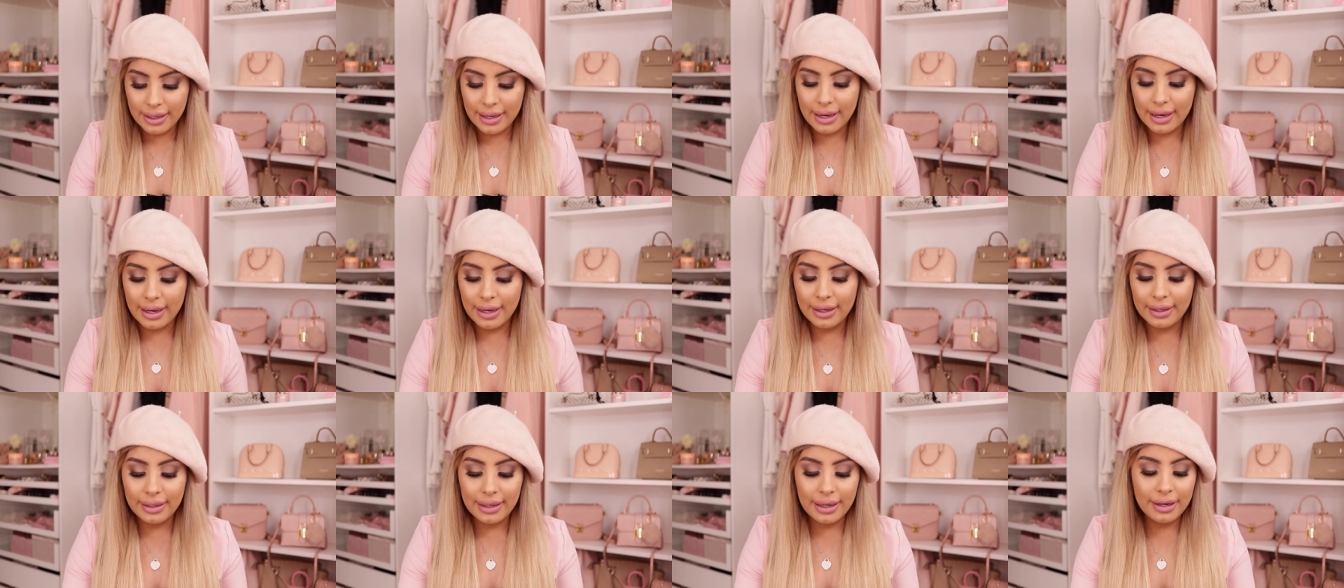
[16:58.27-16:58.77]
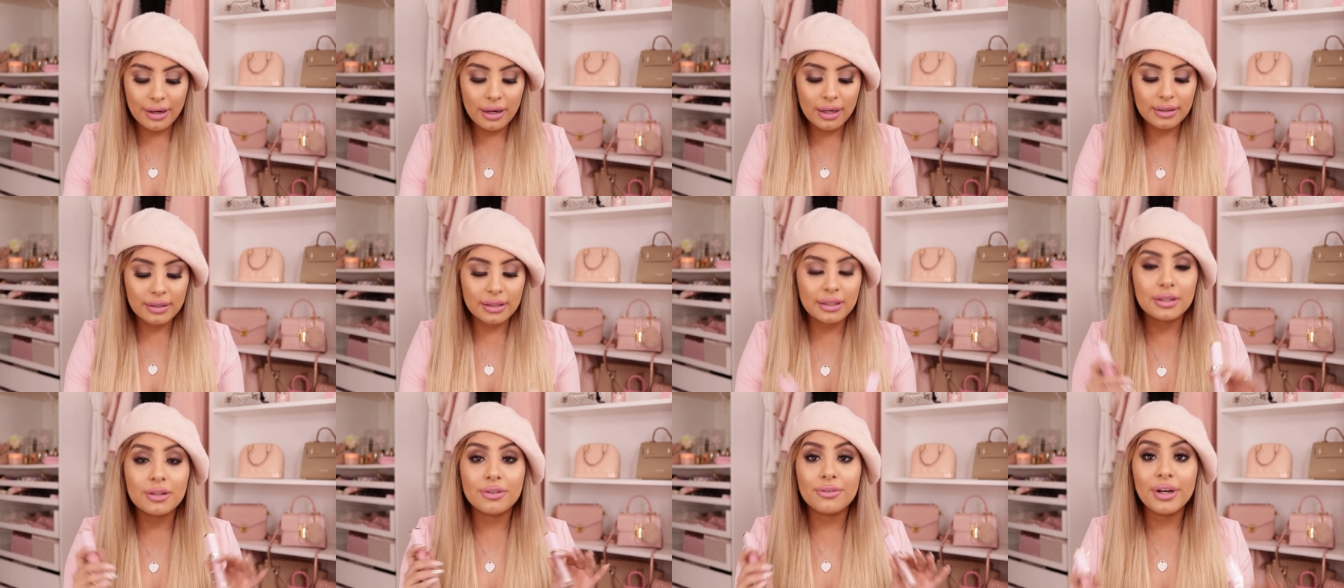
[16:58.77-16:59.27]
and I got
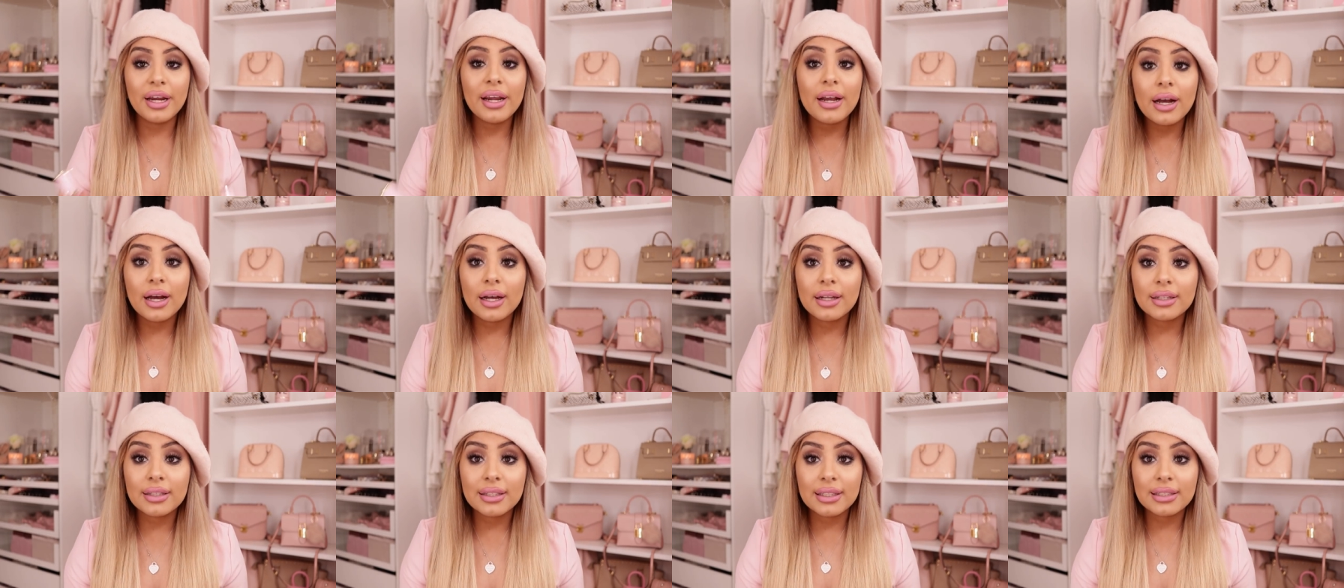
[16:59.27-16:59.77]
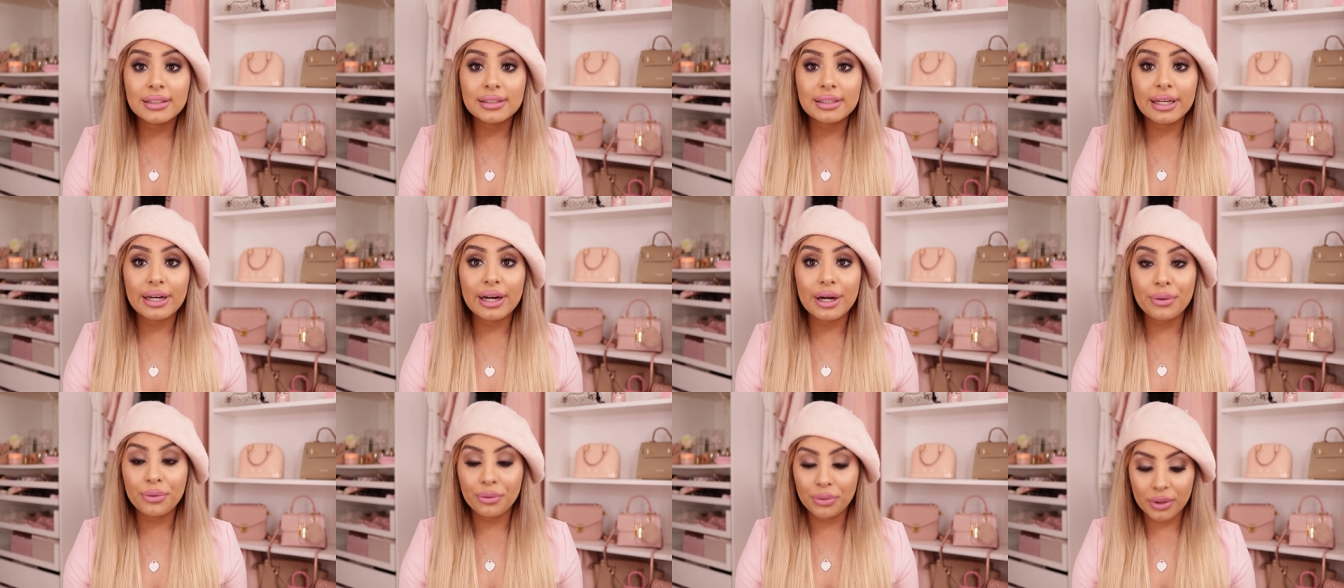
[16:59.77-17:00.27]
the three colors
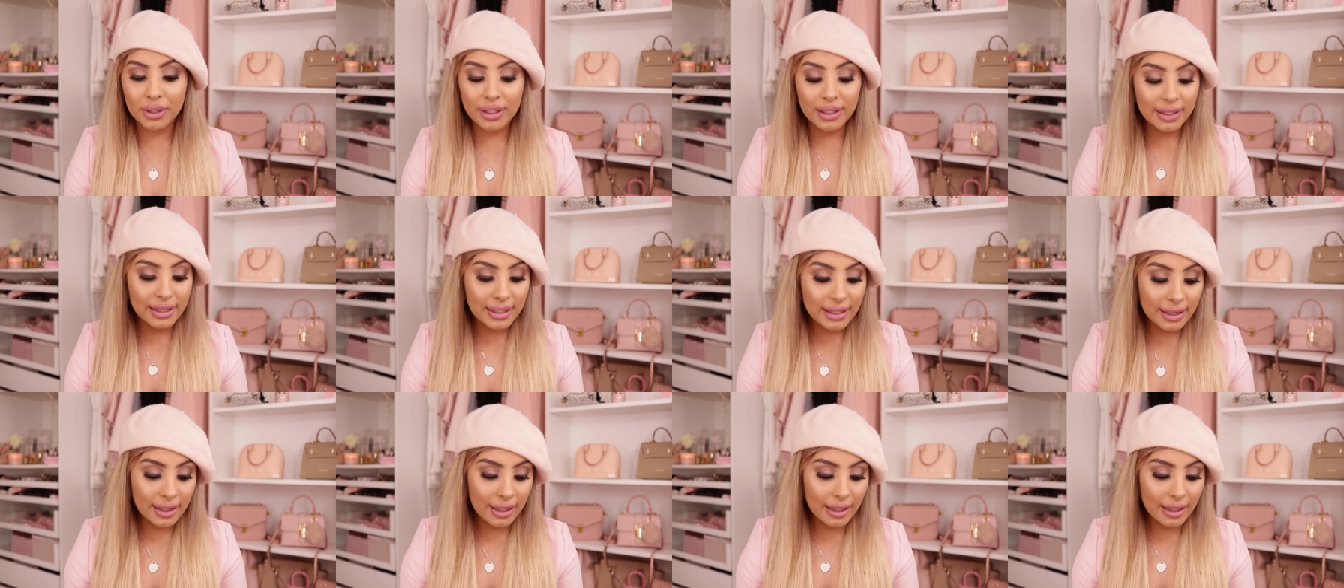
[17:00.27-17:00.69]
that I really